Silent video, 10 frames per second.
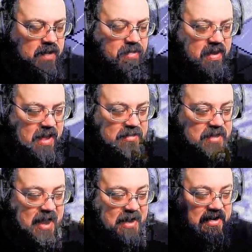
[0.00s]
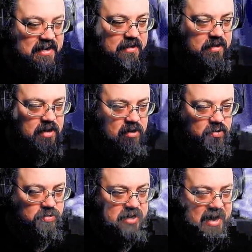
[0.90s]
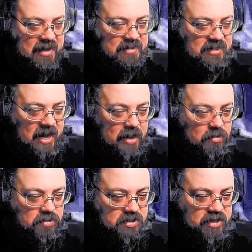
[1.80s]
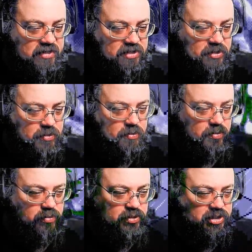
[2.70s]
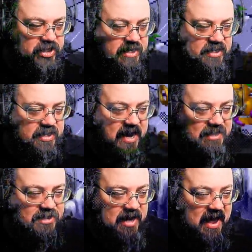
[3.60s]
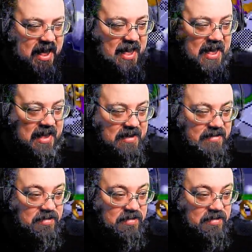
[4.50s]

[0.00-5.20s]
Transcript: they had to add in Knuckles and Tails into Gene, Gadget, and